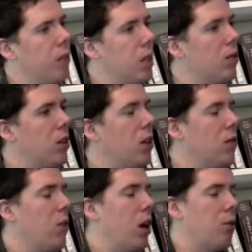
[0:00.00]

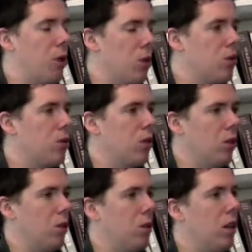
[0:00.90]
even though I wrote,
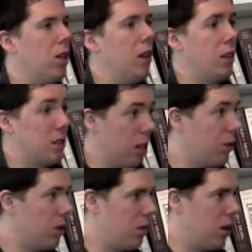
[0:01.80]
they
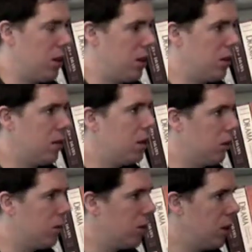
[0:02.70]
stuck with me. They,
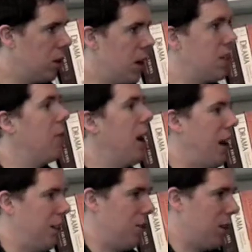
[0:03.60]
as if I
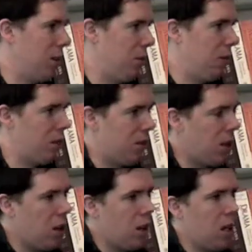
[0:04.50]
hadn't written them. There's
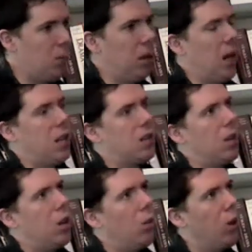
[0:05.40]
a couple of lines.
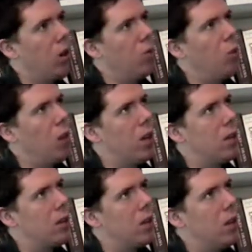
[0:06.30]
One of them
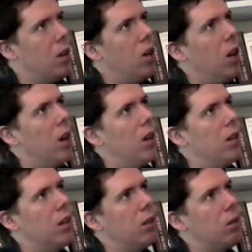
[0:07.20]
was,
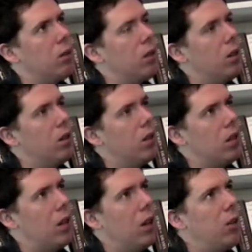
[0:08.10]

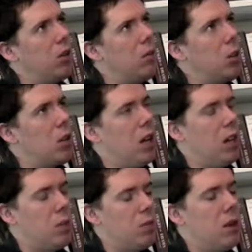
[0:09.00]
there's a character in Miss
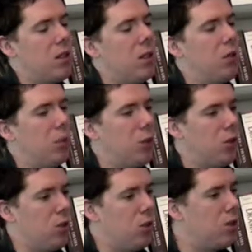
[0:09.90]
Chatelaine who's based on a real
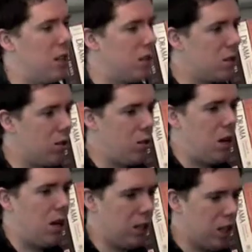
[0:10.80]
person who says to the
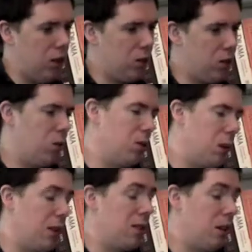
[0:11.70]
main character, who's
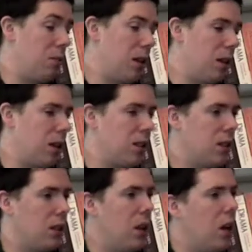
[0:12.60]
based on me, I guess,
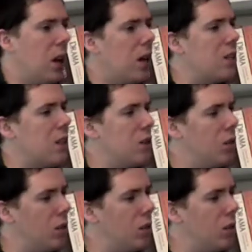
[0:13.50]
he says,